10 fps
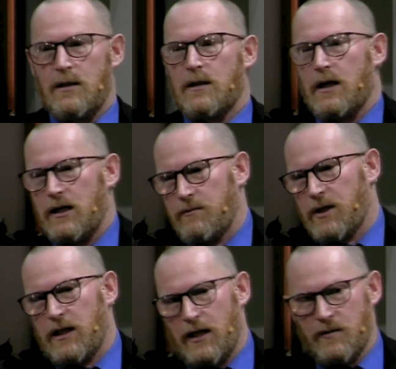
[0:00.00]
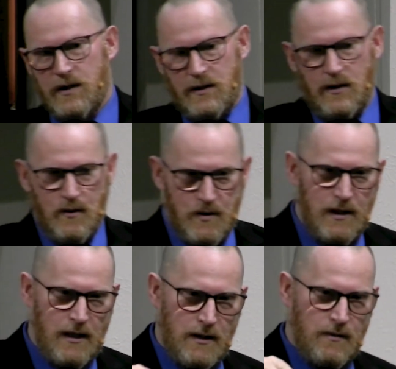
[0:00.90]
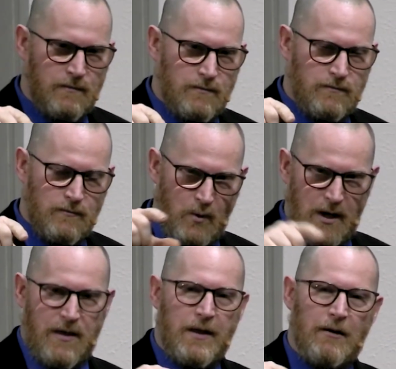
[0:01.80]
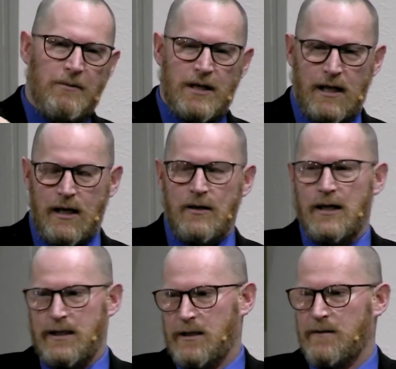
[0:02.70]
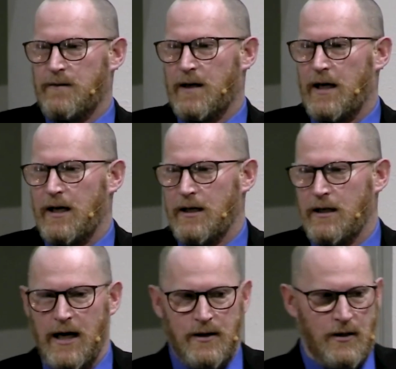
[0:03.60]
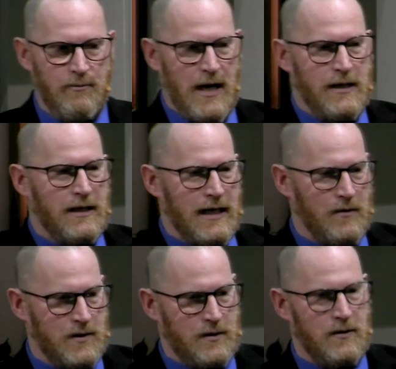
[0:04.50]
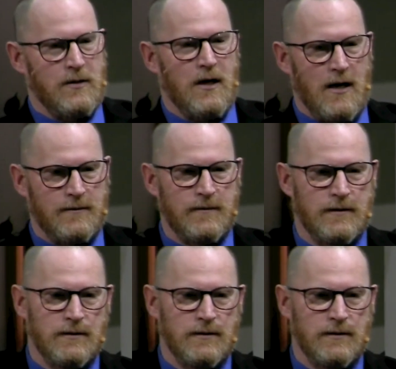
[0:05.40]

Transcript: Anybody that was associated with them and they could identify had their bank accounts turned off